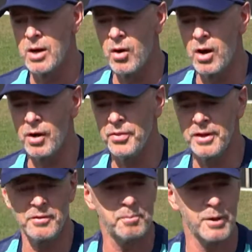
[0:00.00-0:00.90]
I
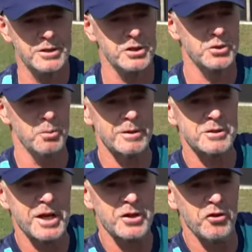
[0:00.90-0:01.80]
think the pressure's
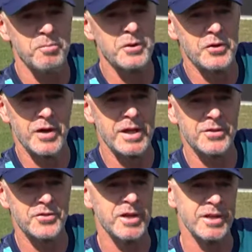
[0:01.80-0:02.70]
almost taken off me already. I'm
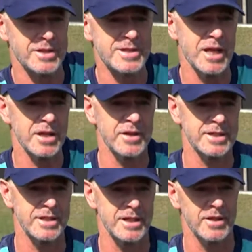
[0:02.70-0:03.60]
seeing the talent
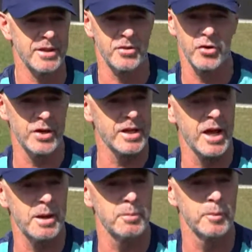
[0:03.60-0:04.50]
that's here, that they're already
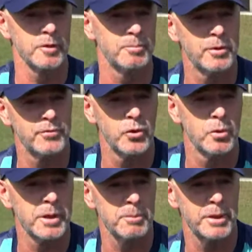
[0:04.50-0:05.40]
capable of
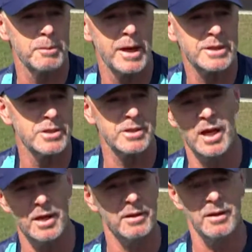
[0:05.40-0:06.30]
performing in big matches,
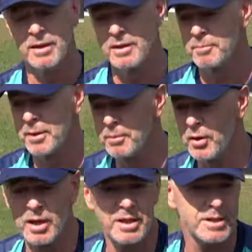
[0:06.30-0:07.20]
and people
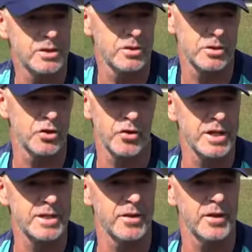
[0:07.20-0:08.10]
like Litton has
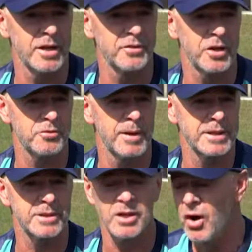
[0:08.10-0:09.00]
already done that in test
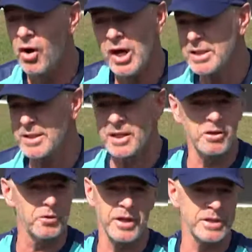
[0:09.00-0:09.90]
matches. I see
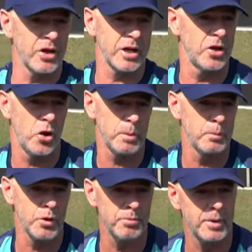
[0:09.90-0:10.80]
little things I can help
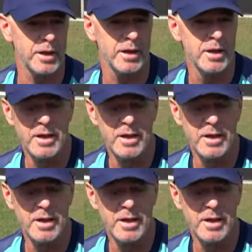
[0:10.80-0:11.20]
him with, but